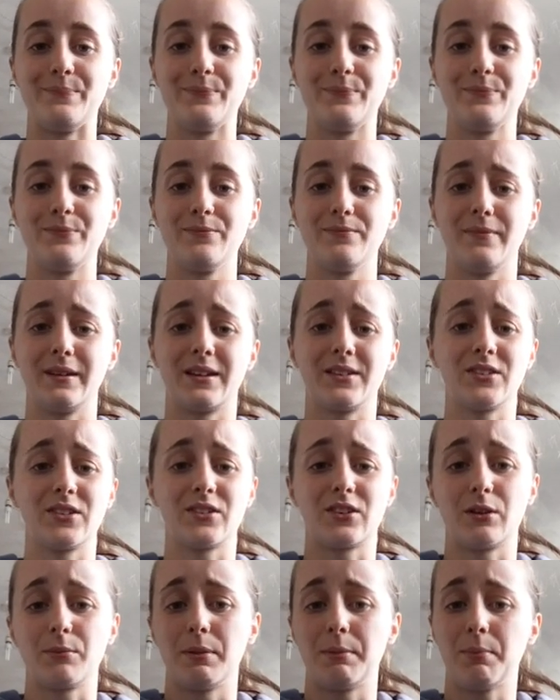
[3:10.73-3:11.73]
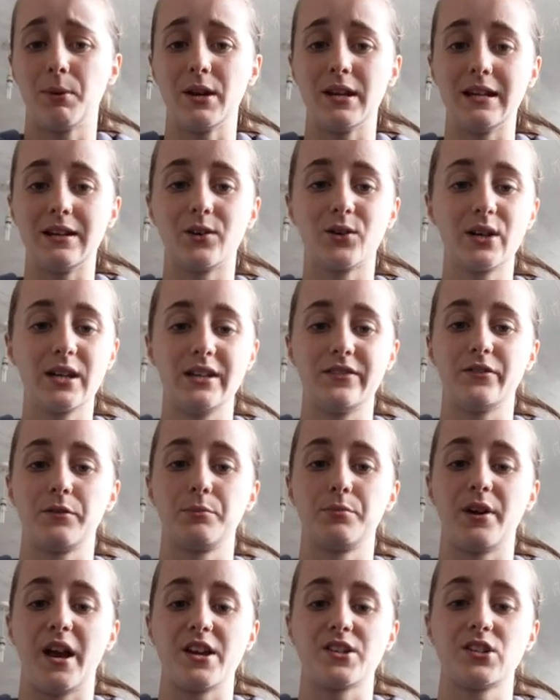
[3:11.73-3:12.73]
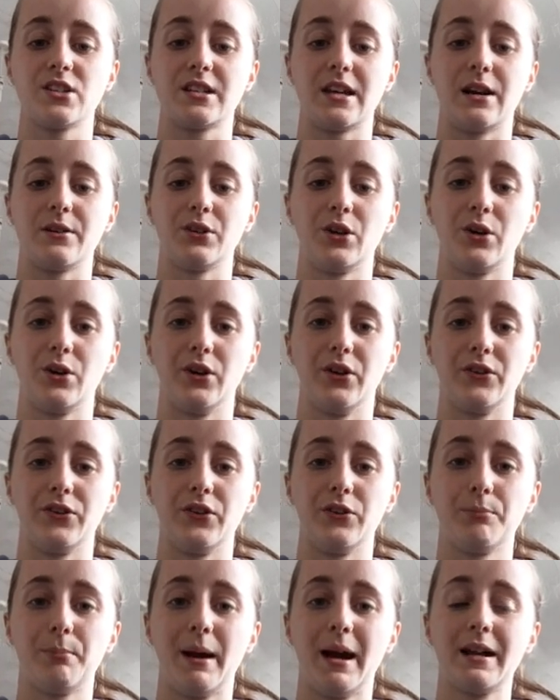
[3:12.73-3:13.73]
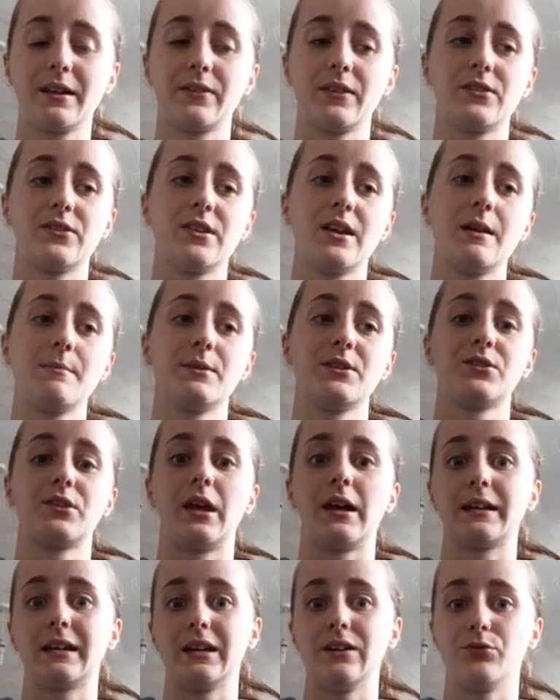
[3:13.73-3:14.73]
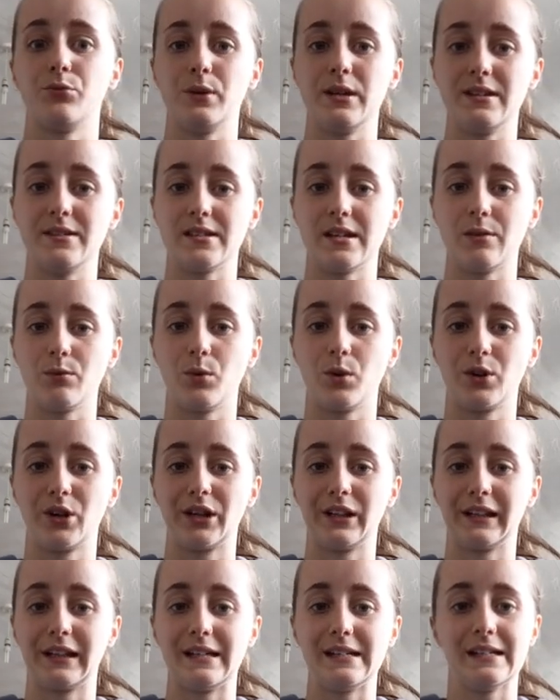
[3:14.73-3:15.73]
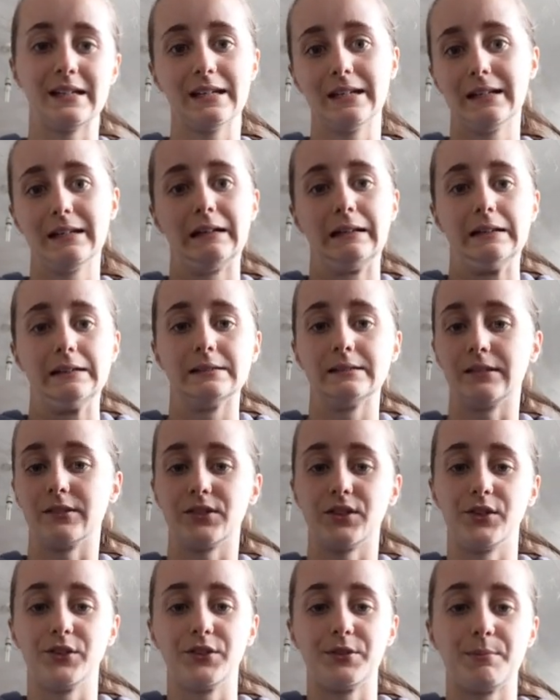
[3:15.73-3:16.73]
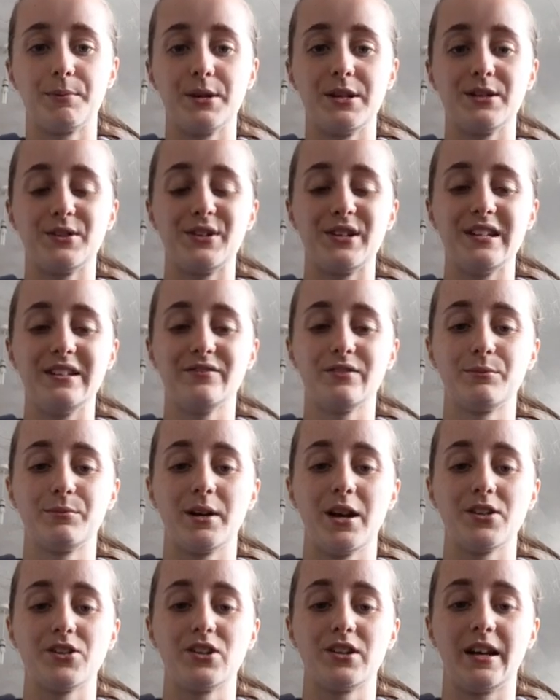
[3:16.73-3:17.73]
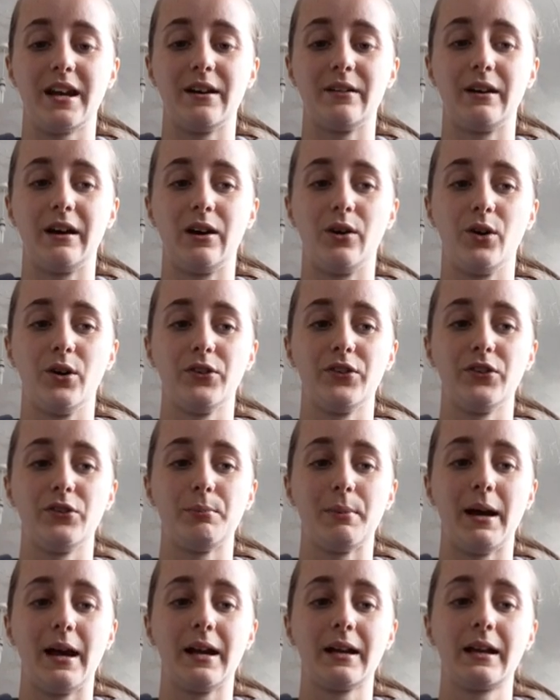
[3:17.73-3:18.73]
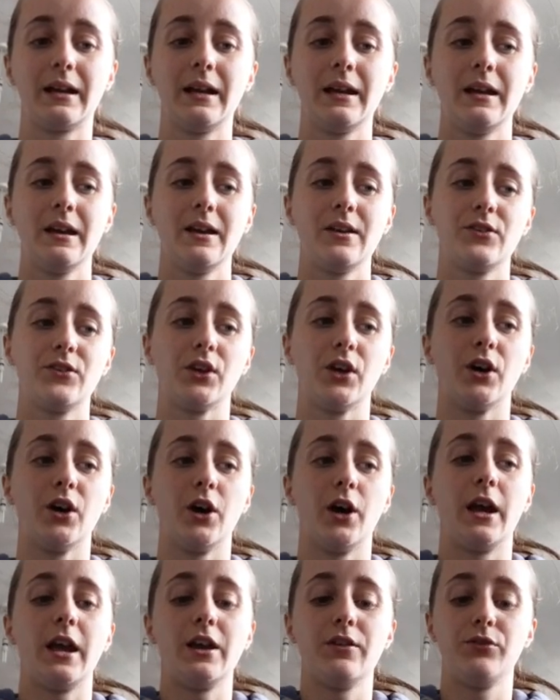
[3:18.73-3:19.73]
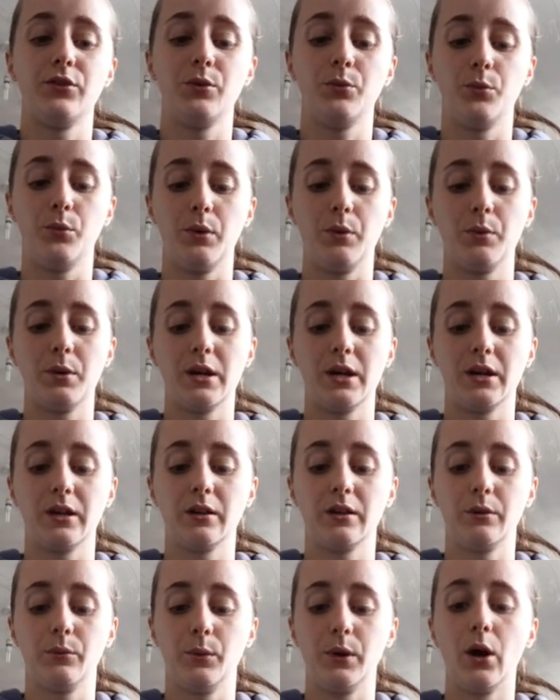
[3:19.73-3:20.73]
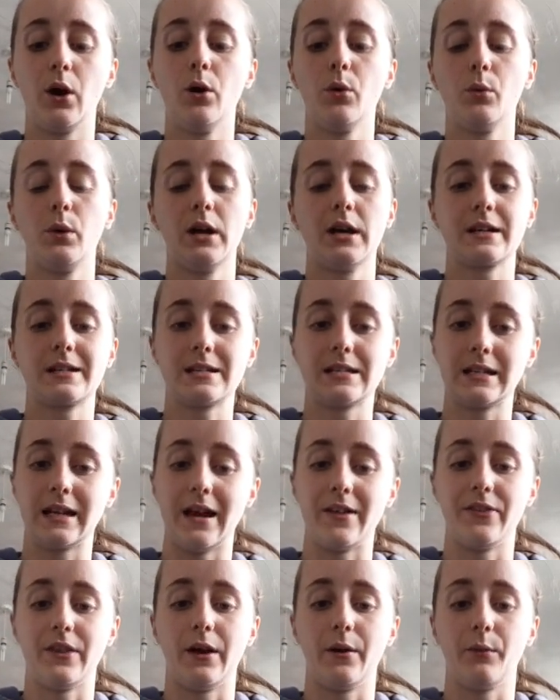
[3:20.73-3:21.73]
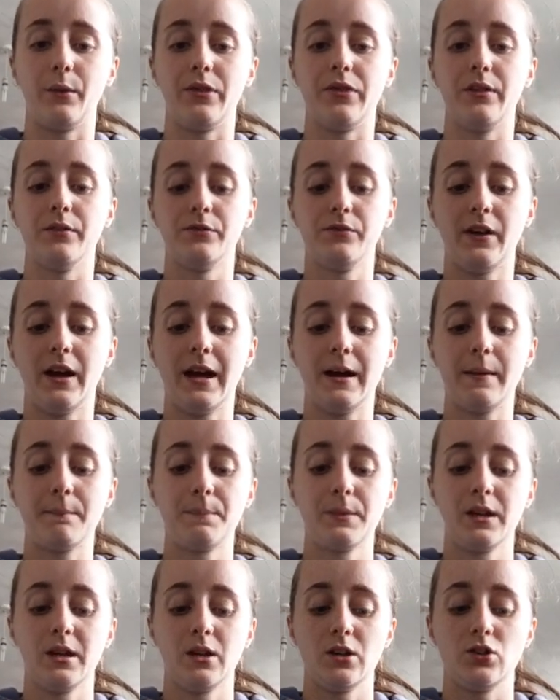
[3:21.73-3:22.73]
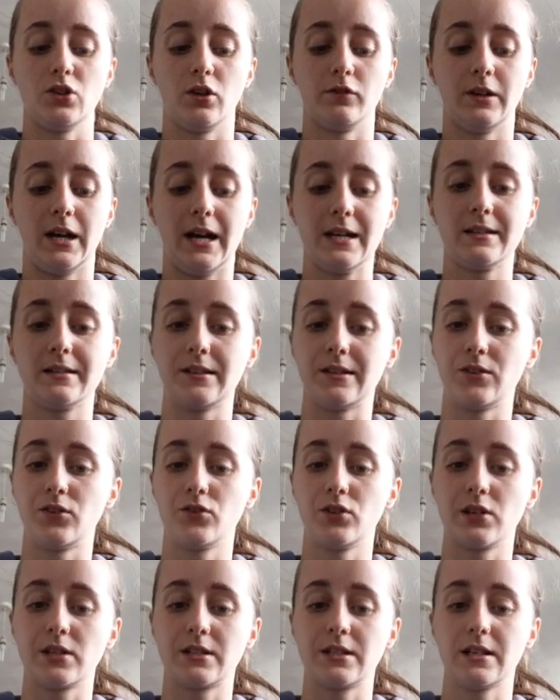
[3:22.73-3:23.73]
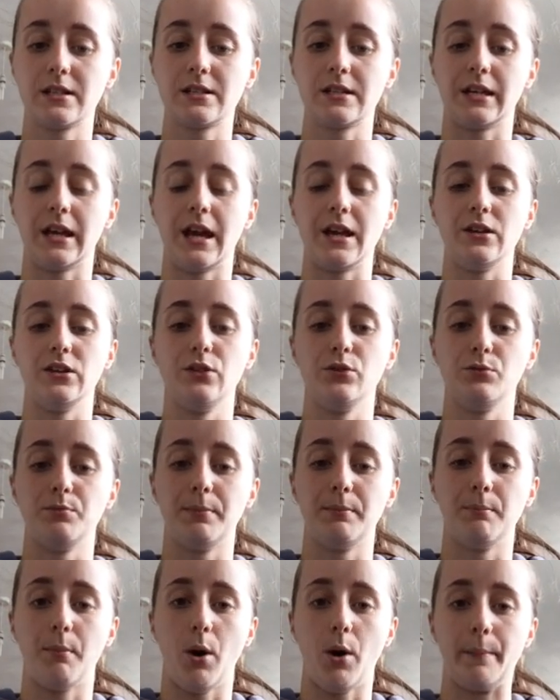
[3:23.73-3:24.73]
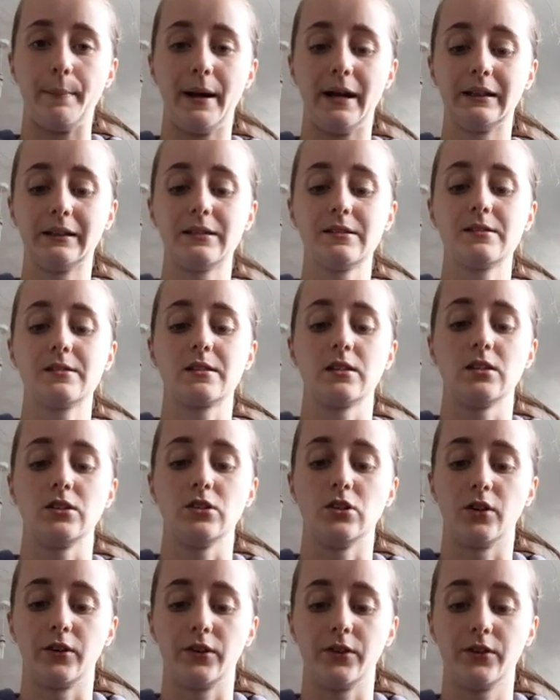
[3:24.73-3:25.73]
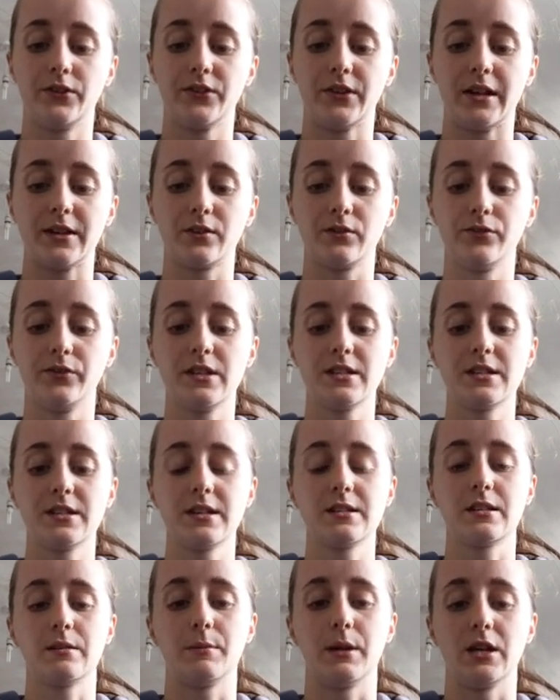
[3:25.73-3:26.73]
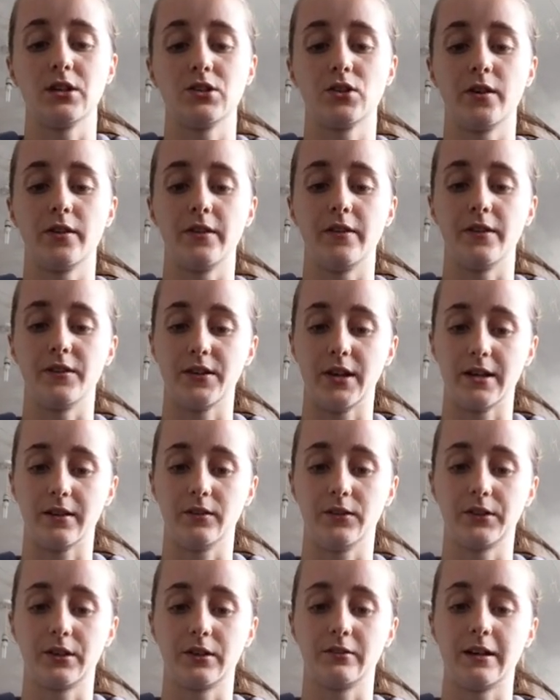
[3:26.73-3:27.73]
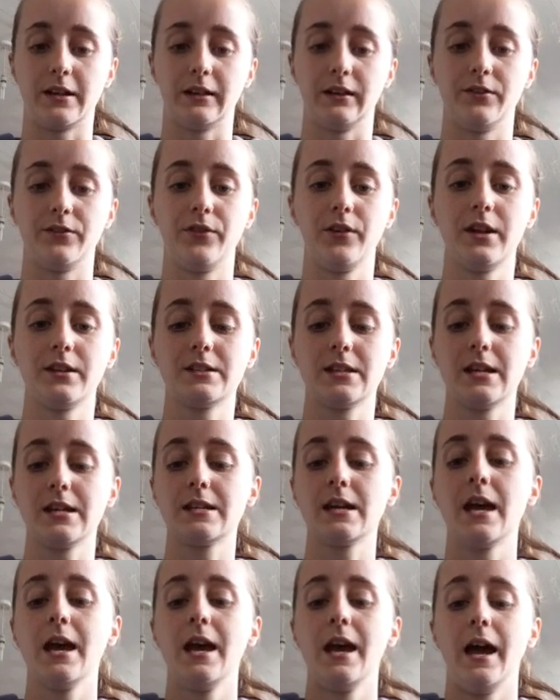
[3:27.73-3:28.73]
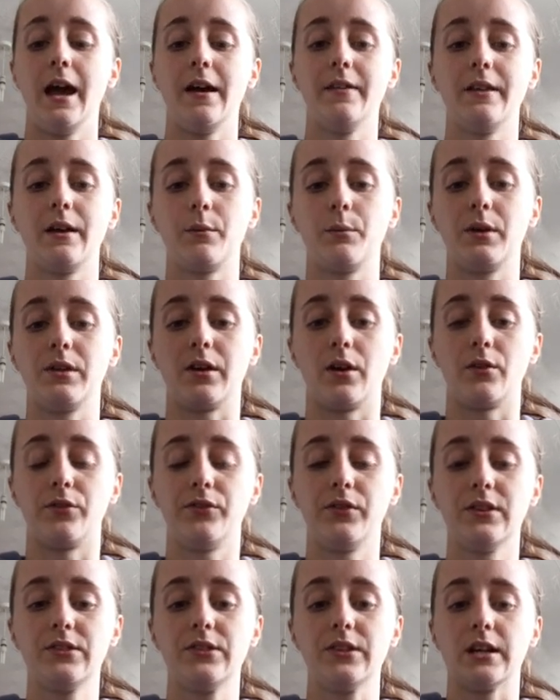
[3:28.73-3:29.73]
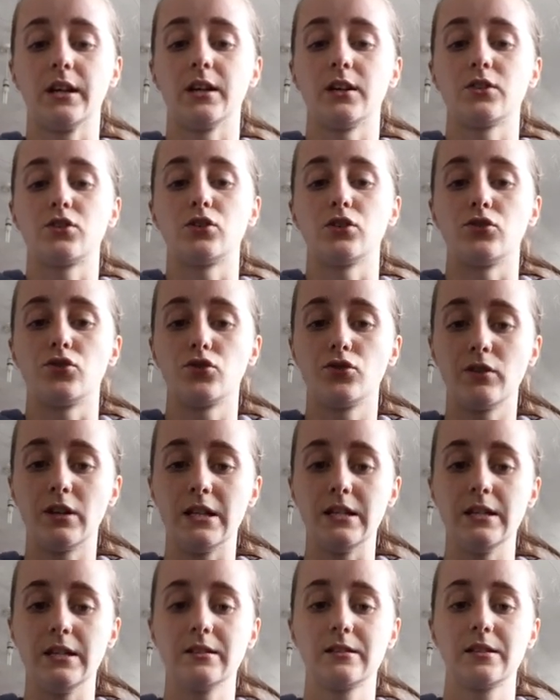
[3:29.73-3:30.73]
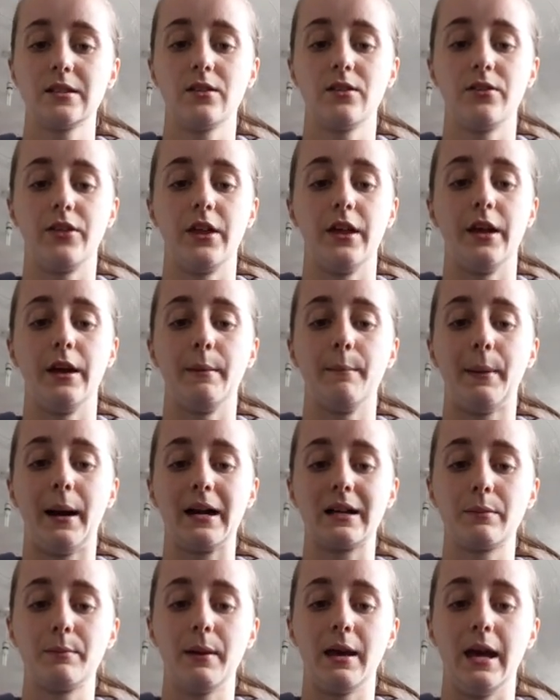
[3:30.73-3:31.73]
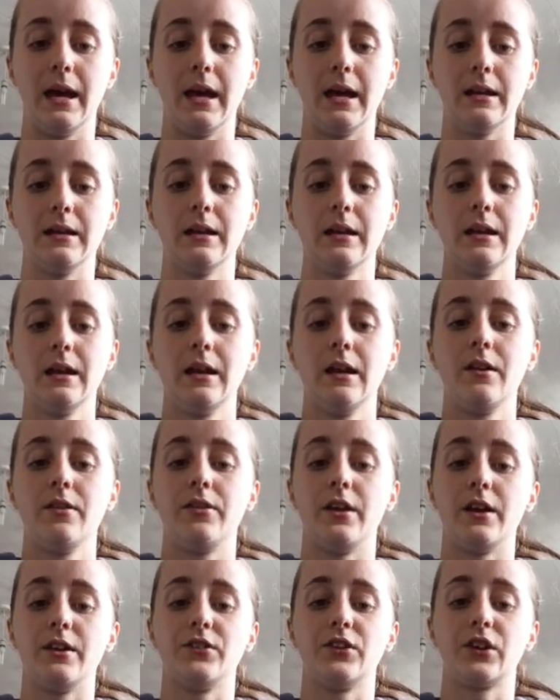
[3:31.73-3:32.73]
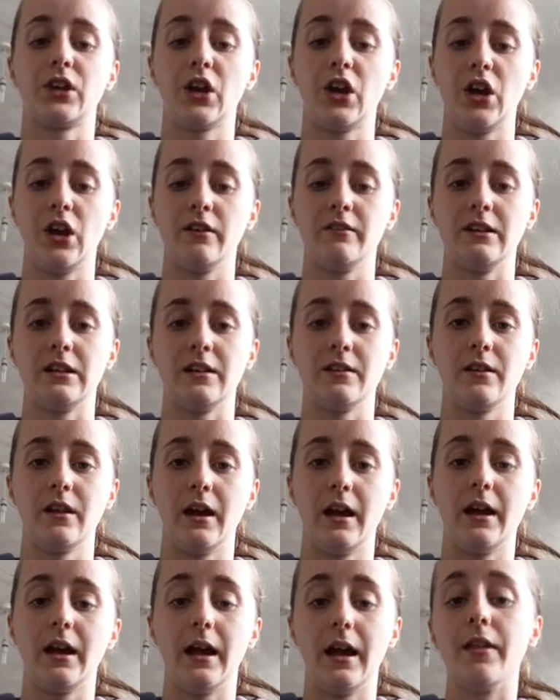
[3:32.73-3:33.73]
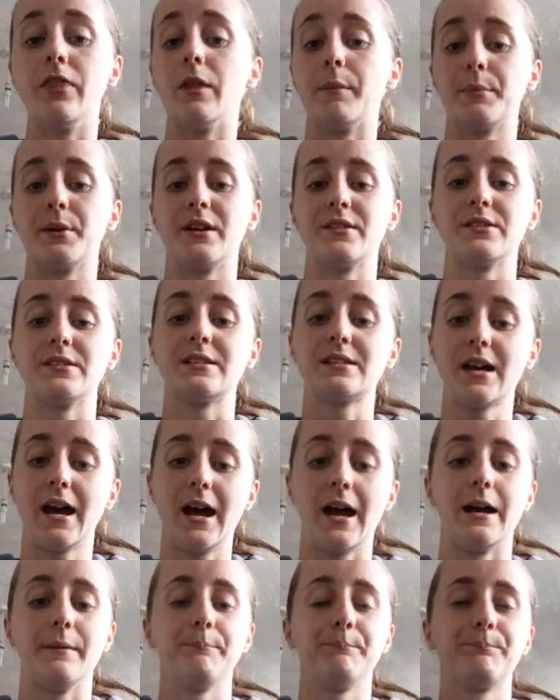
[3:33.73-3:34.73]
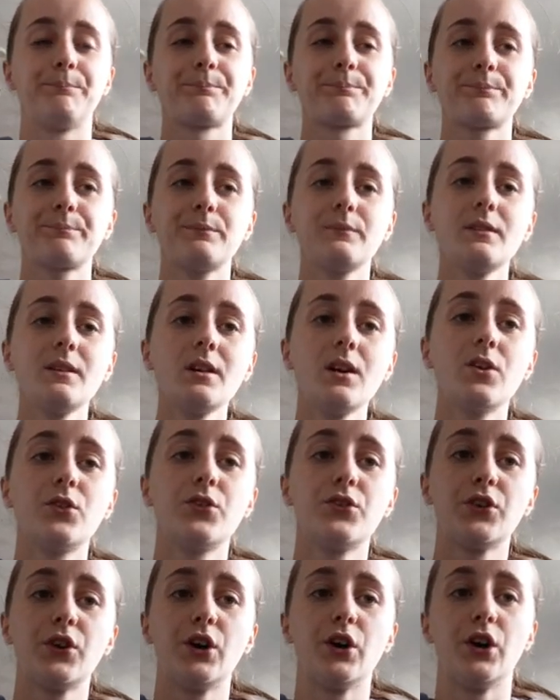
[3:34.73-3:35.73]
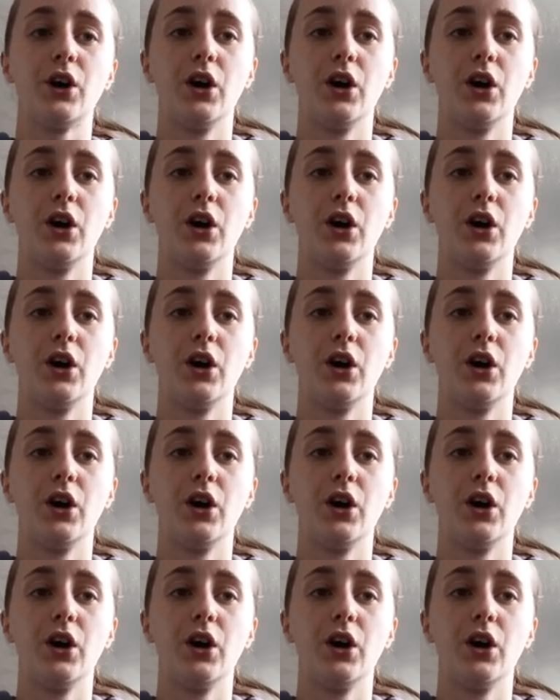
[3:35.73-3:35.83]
because it's going to be putting uneven pressure down your horse's back, the same as like if we sit wonkily, that's also putting uneven pressure down our horse's back. So if we all work together with the vet, your riding instructor to get you more balanced, your saddle fitter to make sure that the saddle's correctly fitted, and then with your physio to treat the back pain that is occurring at the present time. So